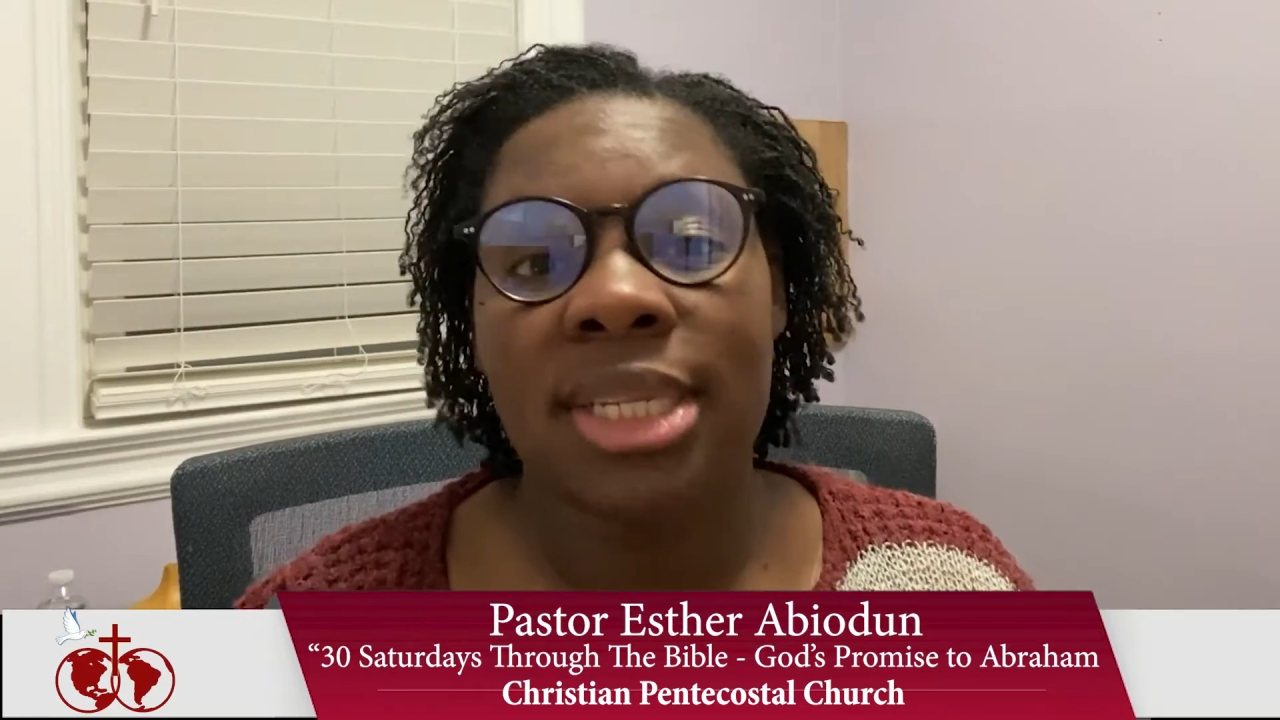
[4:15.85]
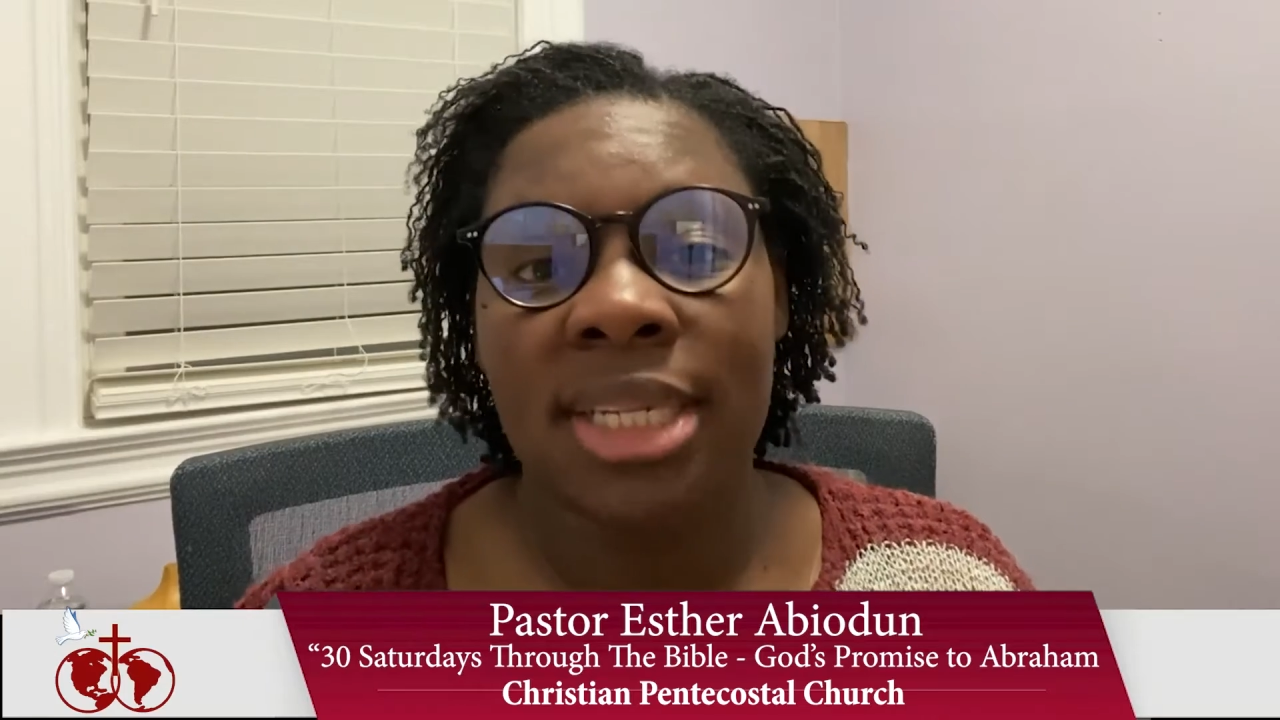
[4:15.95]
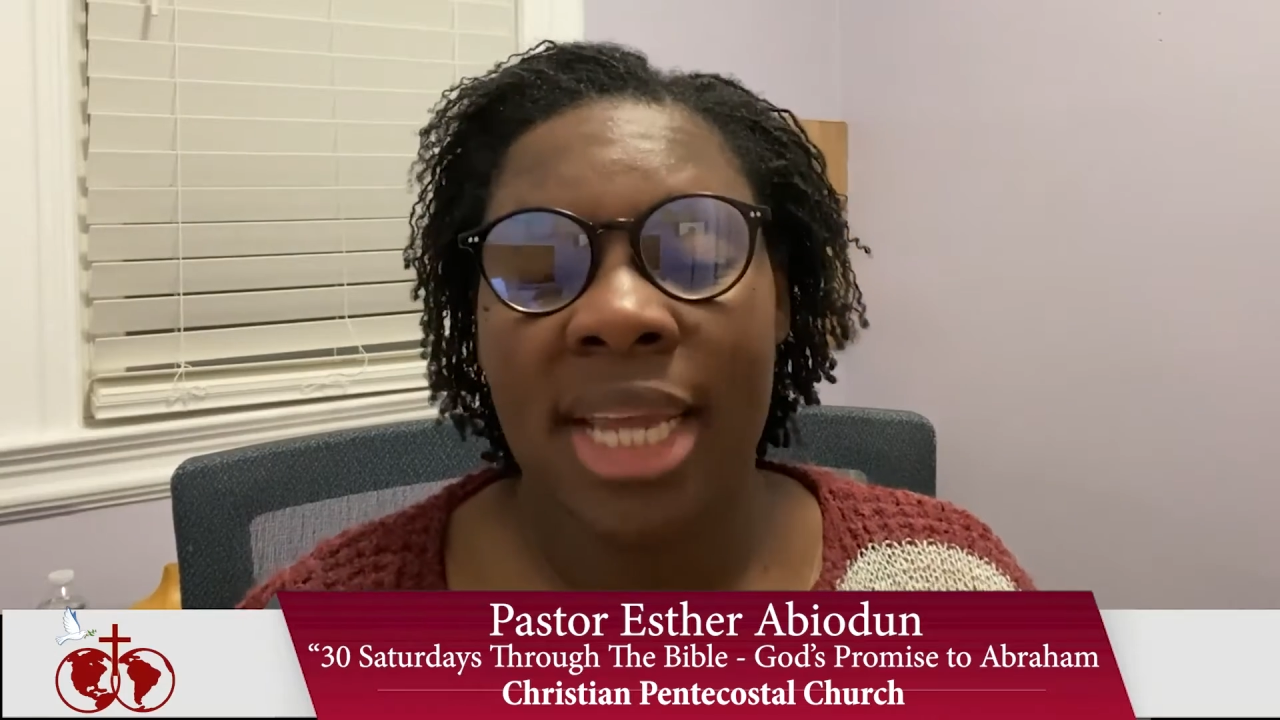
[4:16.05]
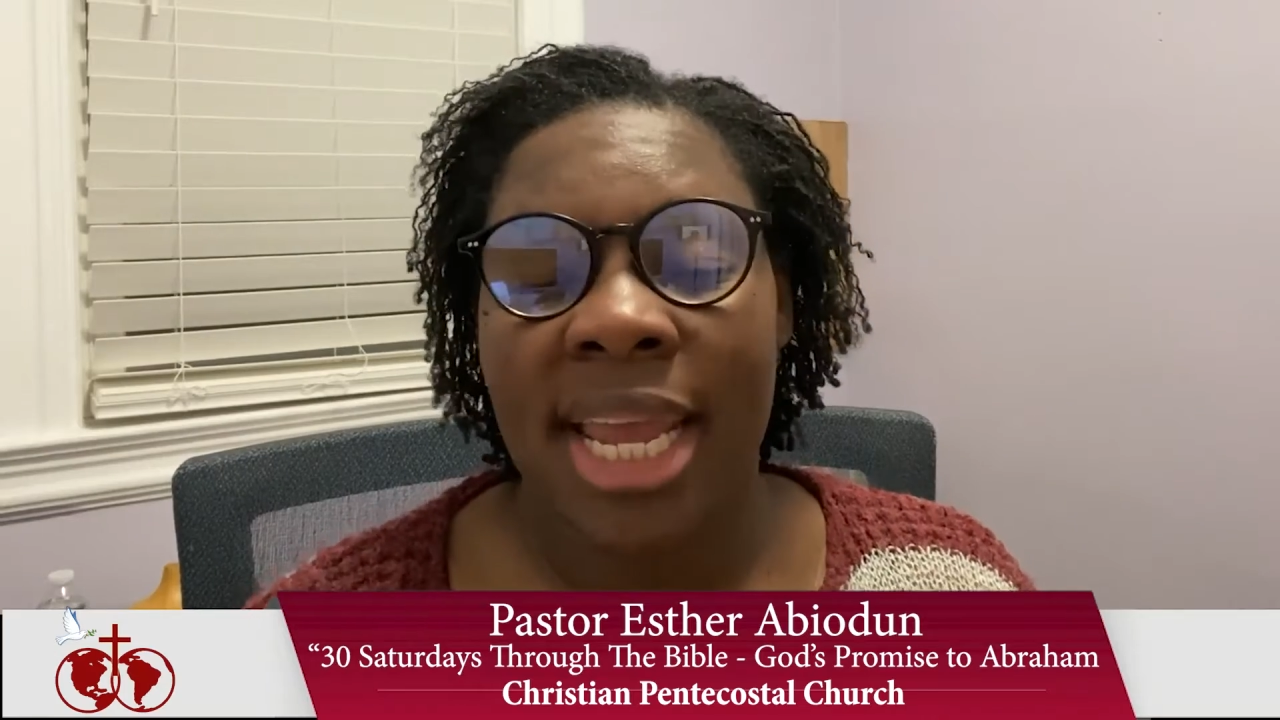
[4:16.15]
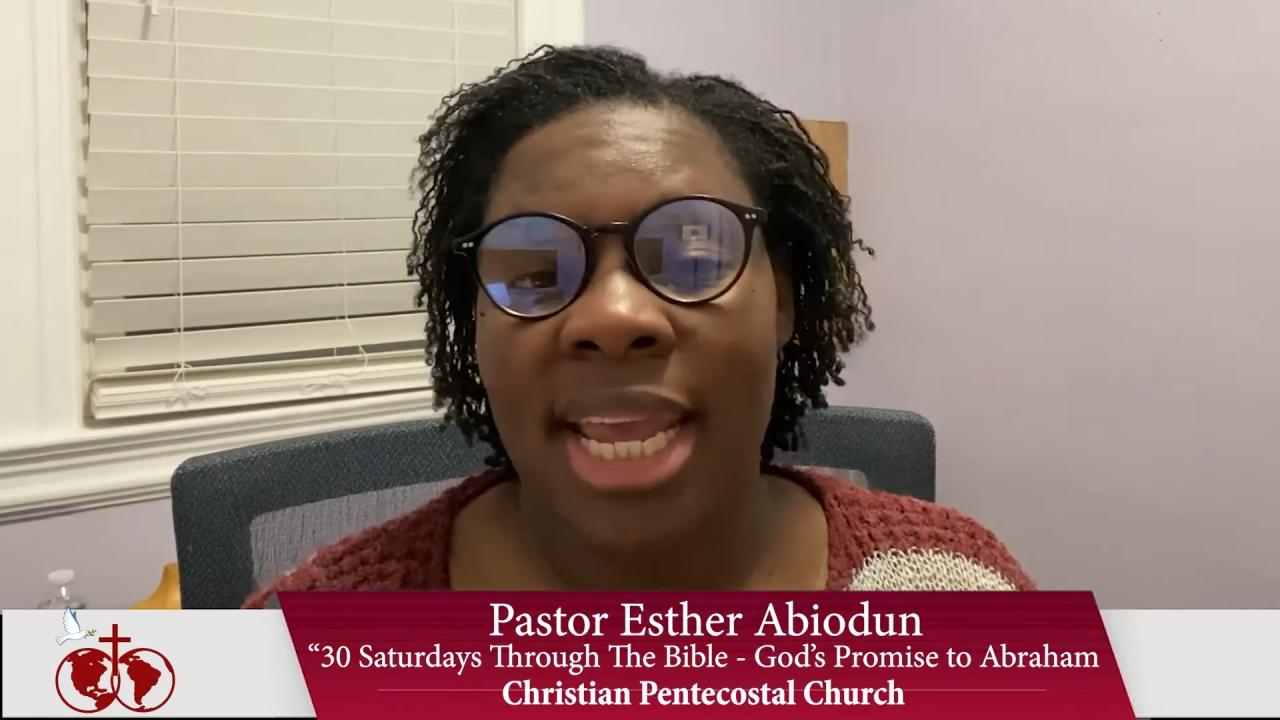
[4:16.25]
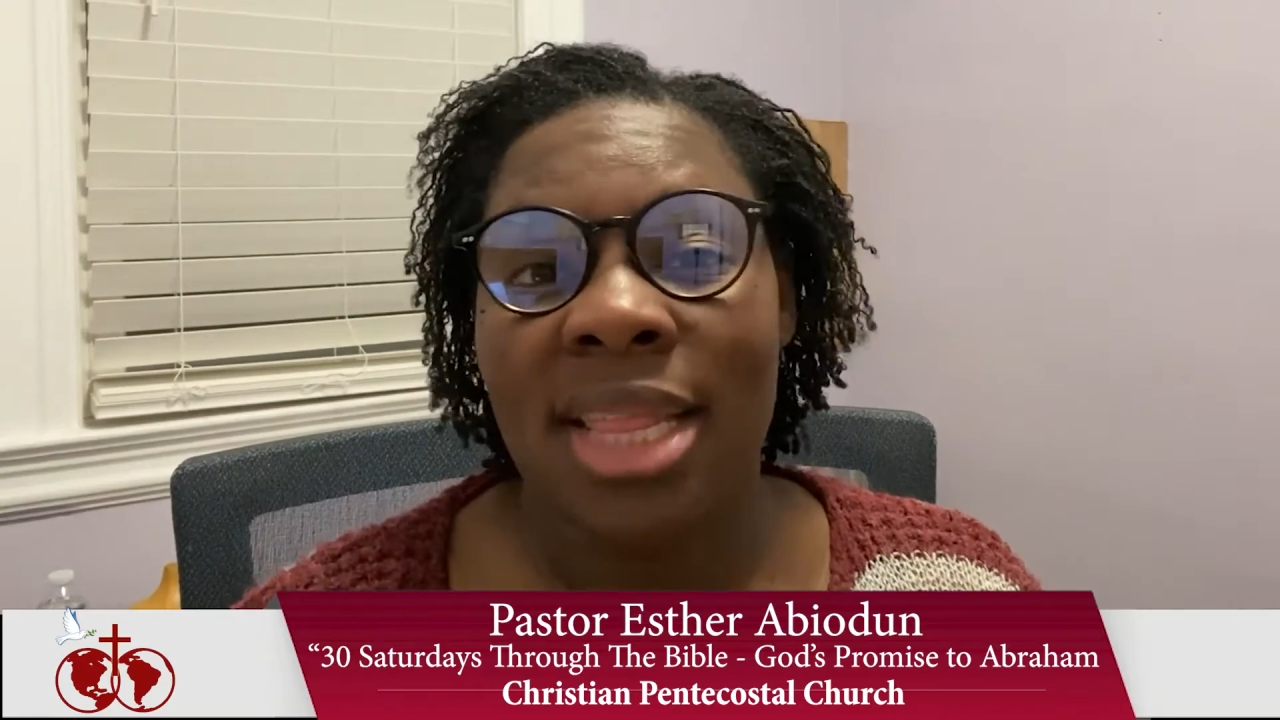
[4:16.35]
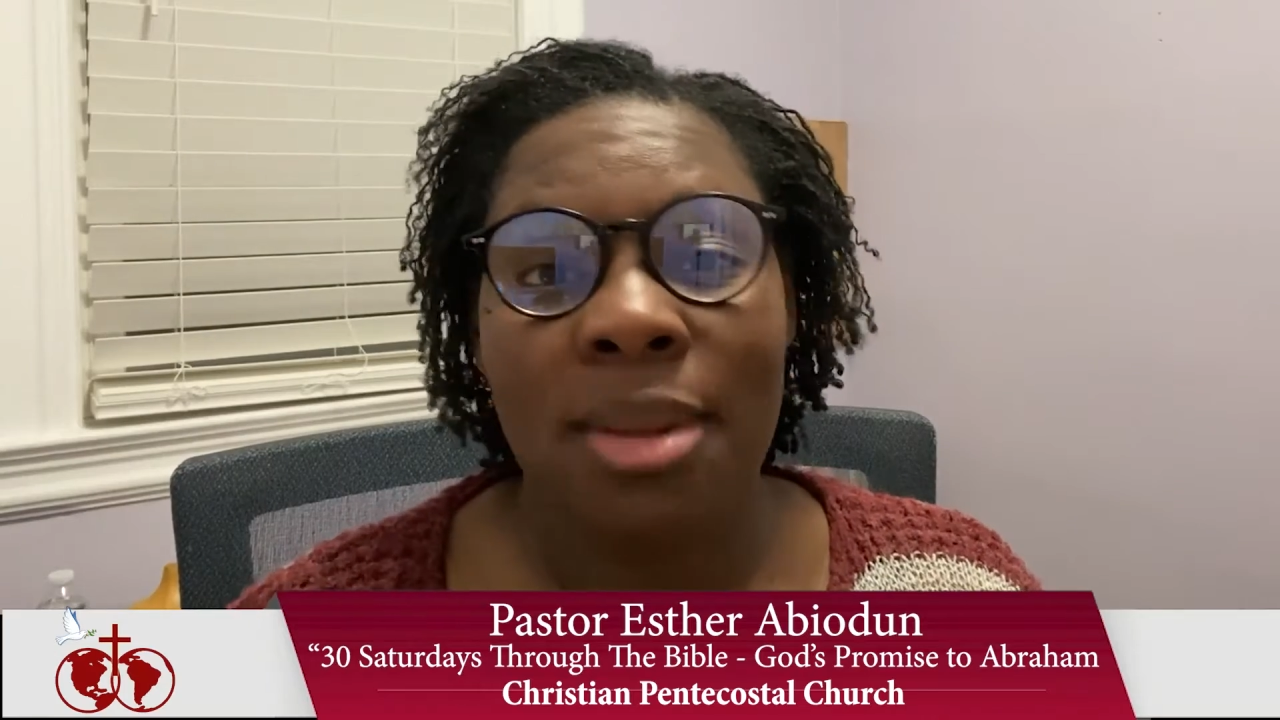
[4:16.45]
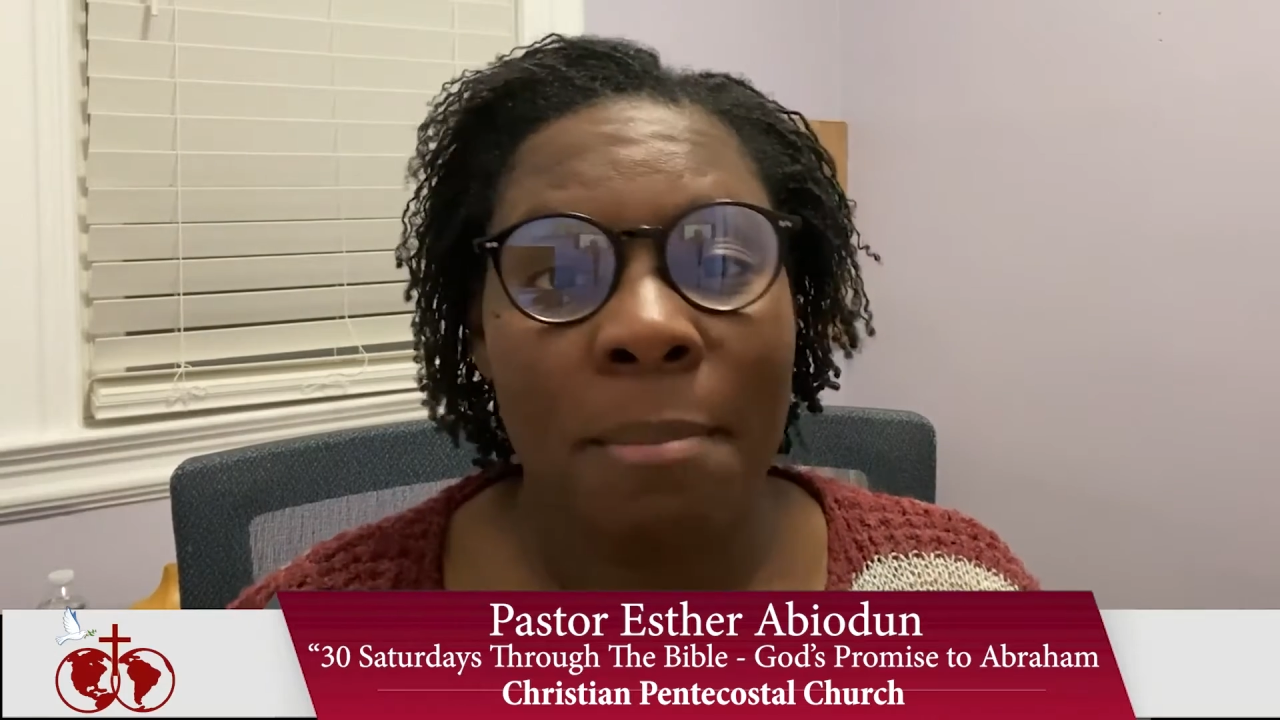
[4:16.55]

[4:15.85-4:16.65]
today in the